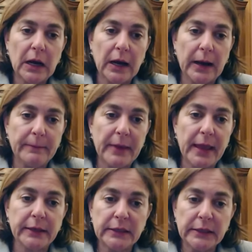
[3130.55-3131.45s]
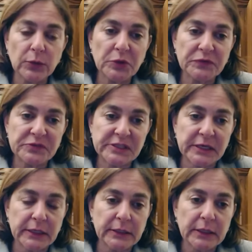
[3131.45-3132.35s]
And here we've
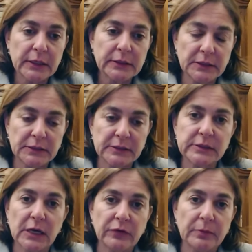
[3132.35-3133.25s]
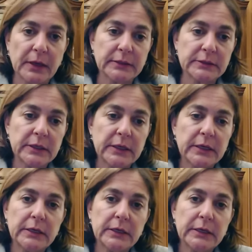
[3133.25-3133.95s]
seen that this government